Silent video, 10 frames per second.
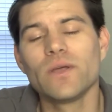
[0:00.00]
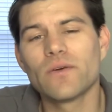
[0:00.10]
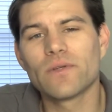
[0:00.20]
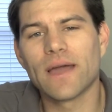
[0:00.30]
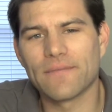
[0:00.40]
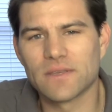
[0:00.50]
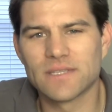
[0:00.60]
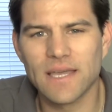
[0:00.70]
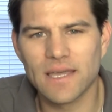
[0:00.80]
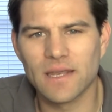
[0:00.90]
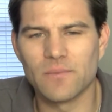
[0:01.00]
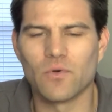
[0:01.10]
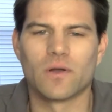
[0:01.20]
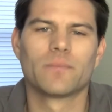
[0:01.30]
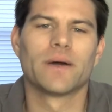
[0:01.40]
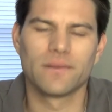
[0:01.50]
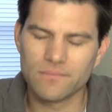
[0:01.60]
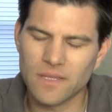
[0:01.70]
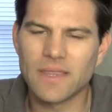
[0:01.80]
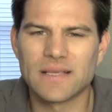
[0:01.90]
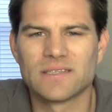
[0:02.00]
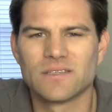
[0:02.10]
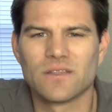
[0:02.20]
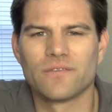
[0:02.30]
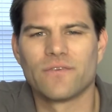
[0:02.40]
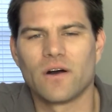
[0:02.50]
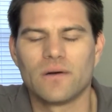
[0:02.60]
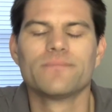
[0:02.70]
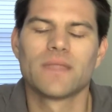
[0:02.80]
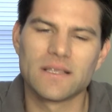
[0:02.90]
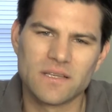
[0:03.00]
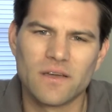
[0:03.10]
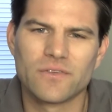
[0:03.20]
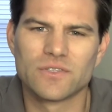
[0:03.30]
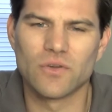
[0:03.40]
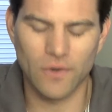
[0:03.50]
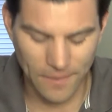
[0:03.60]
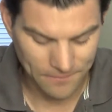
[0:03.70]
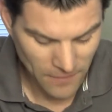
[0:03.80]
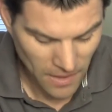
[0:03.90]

We don't really have to sync anymore, but that's until the fall. That's another story.